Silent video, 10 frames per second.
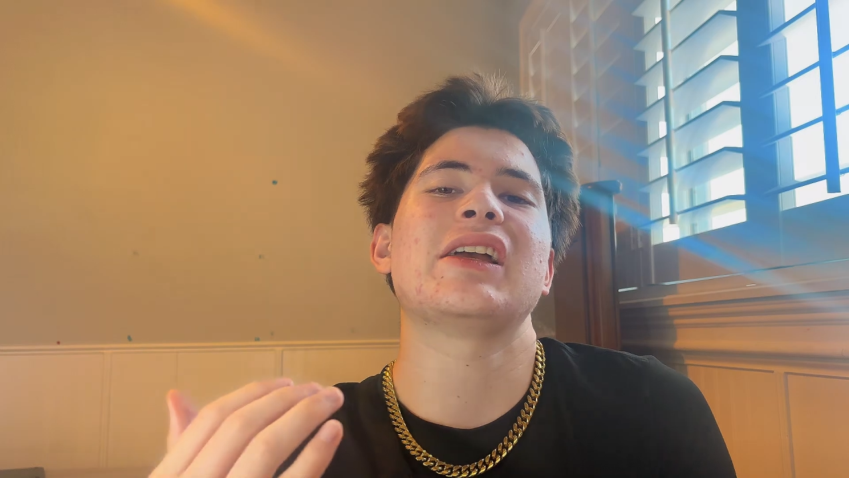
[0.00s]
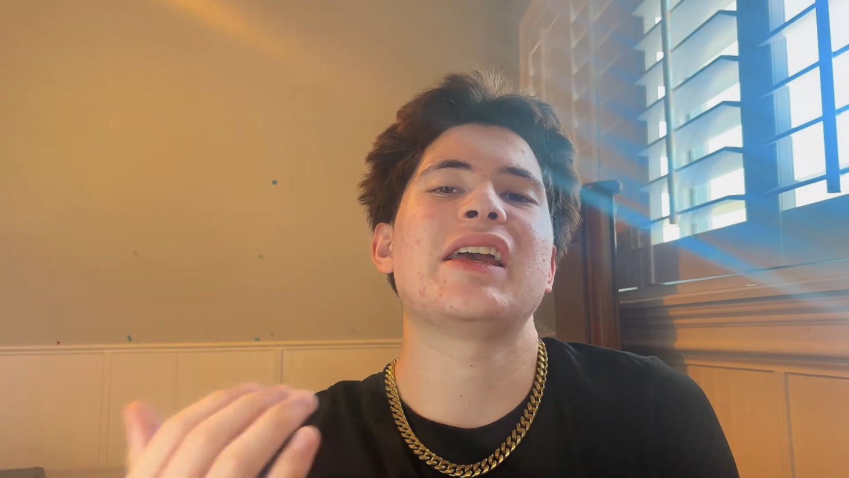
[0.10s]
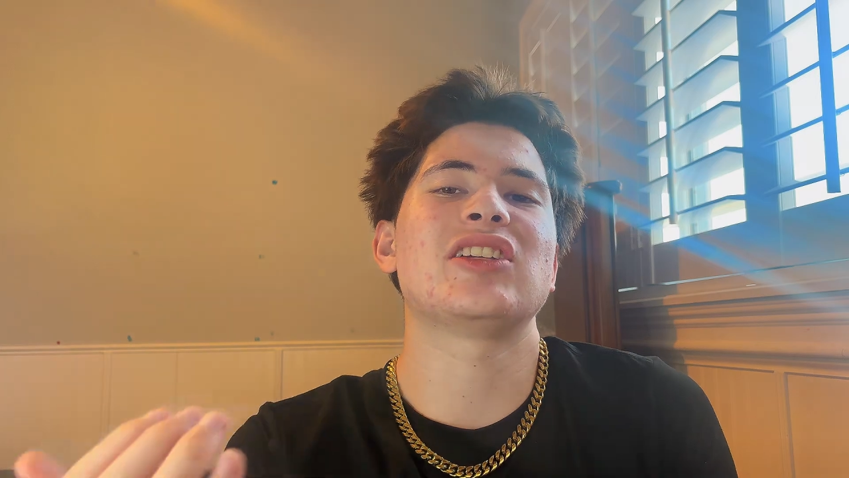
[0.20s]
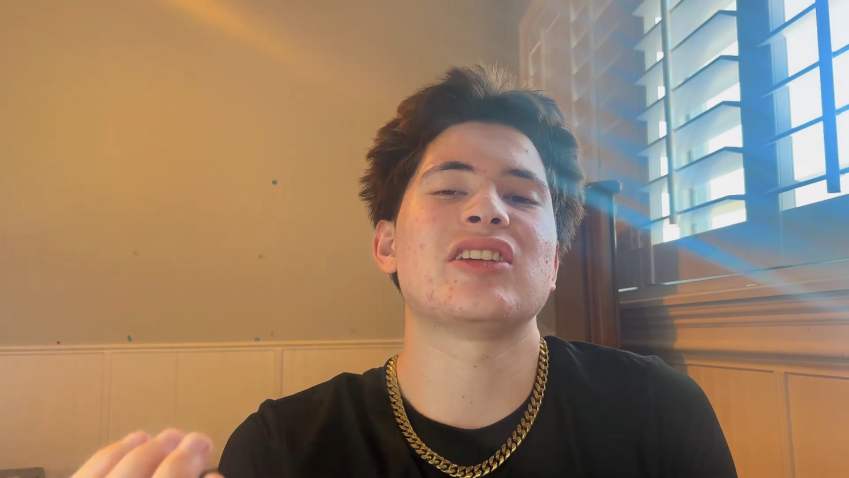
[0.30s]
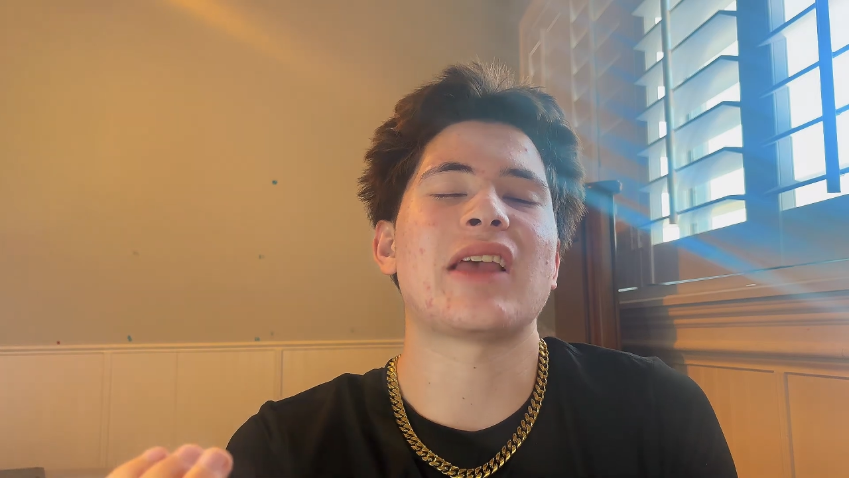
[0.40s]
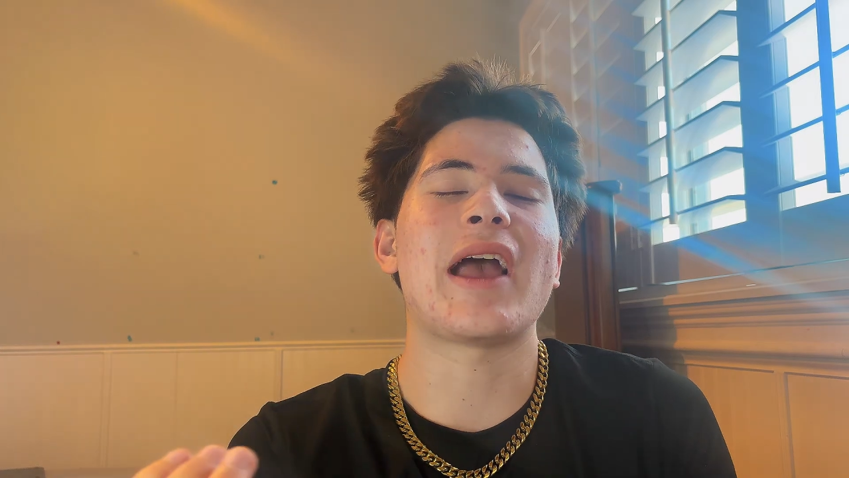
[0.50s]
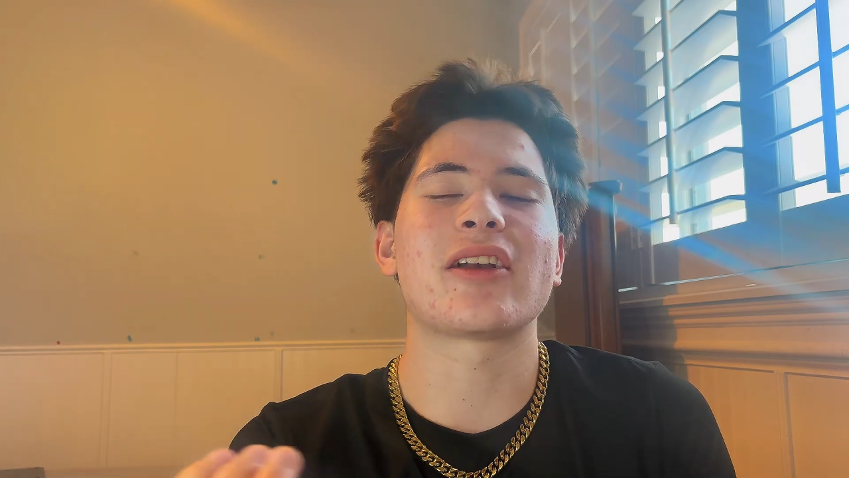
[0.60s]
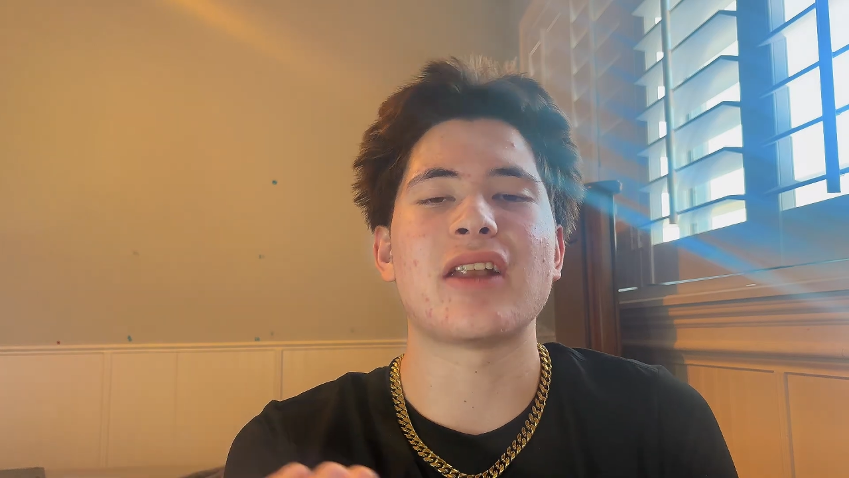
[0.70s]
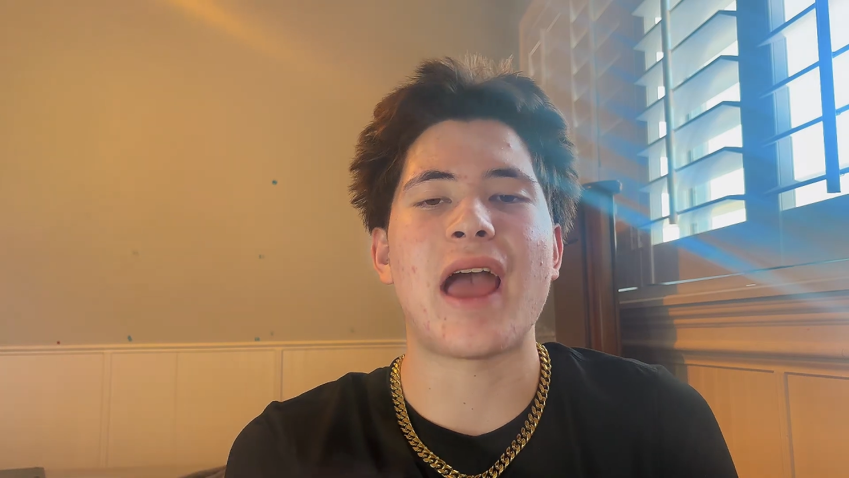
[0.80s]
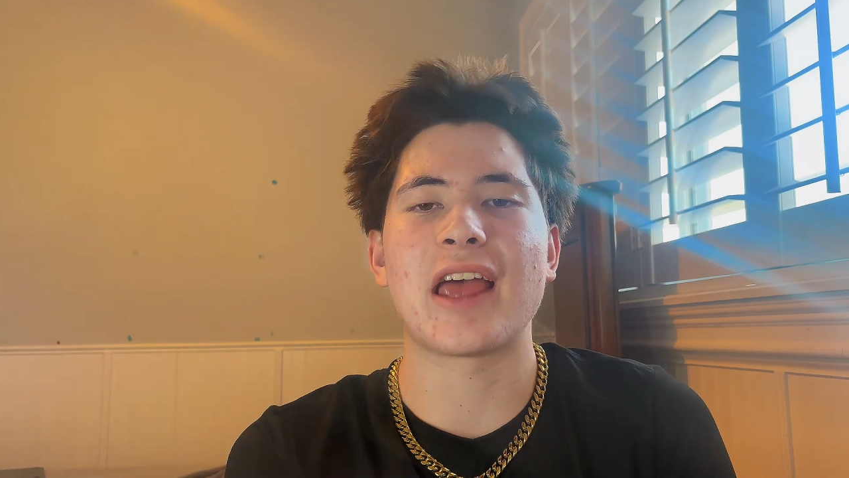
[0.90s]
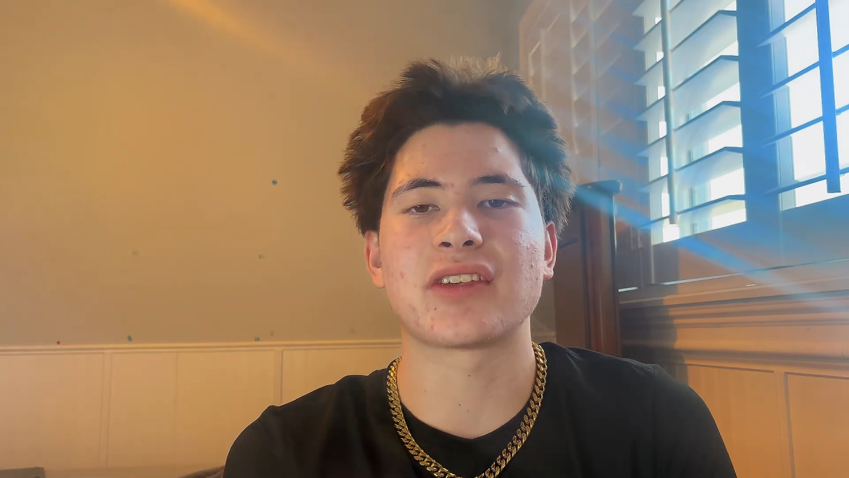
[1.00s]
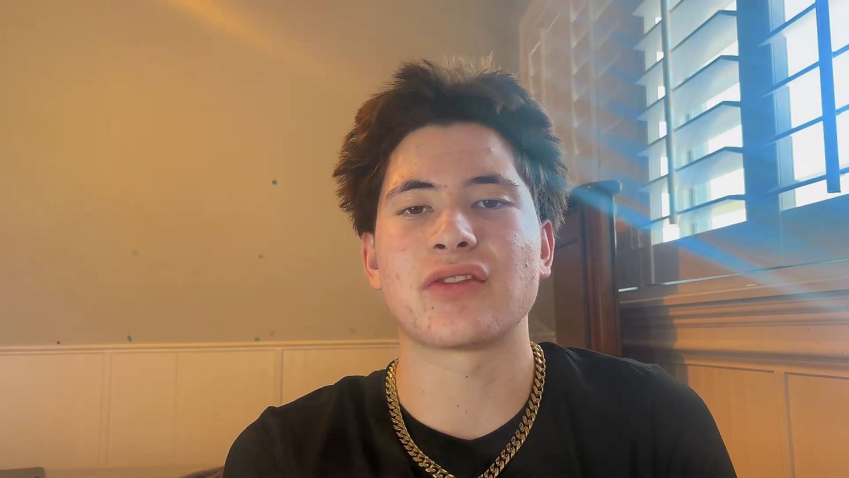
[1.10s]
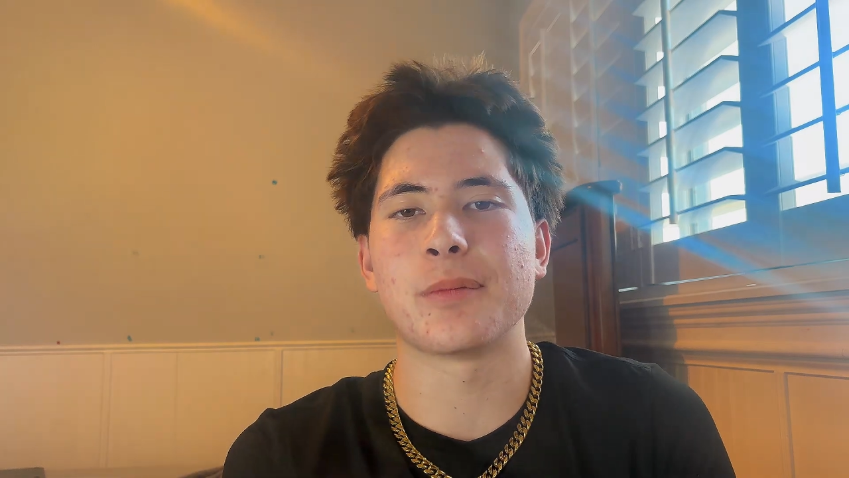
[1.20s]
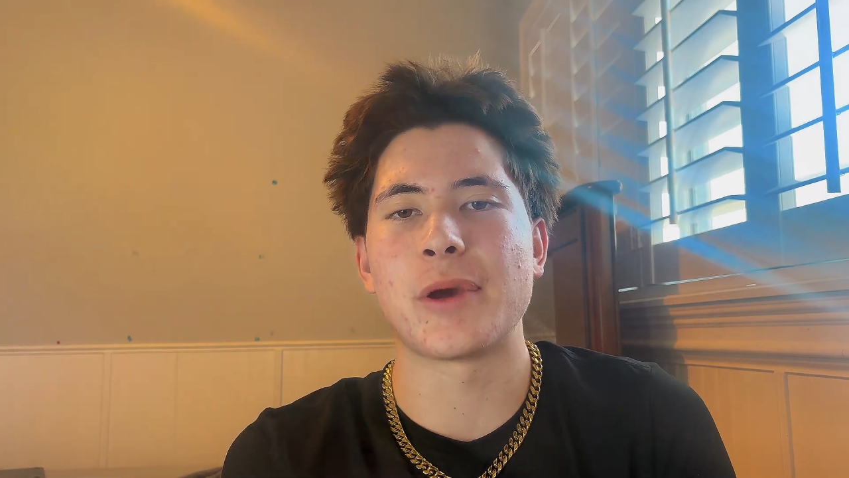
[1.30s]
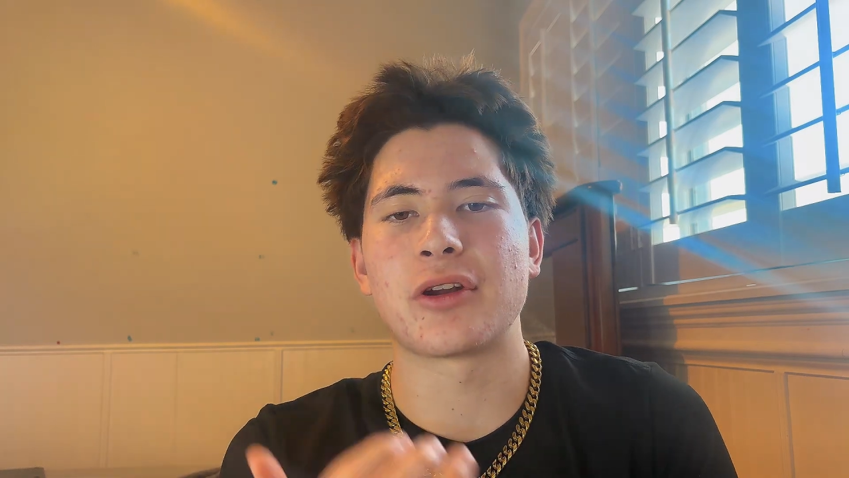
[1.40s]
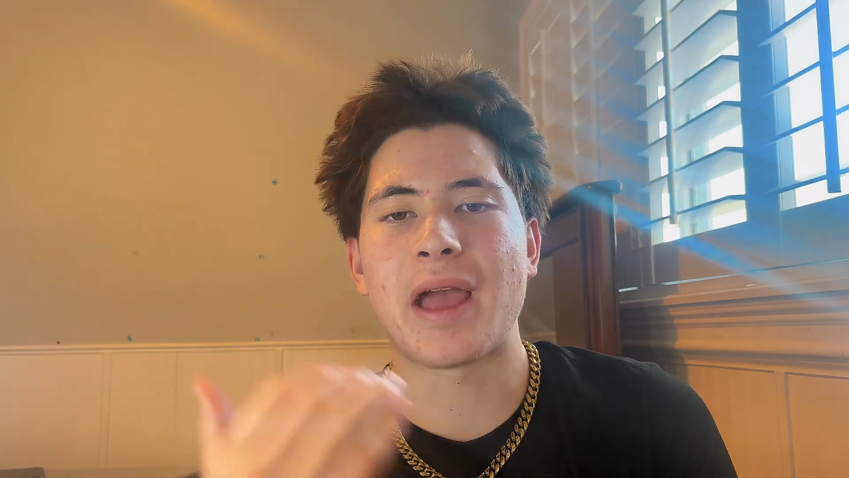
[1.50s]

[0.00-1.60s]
It just I couldn't ask for a better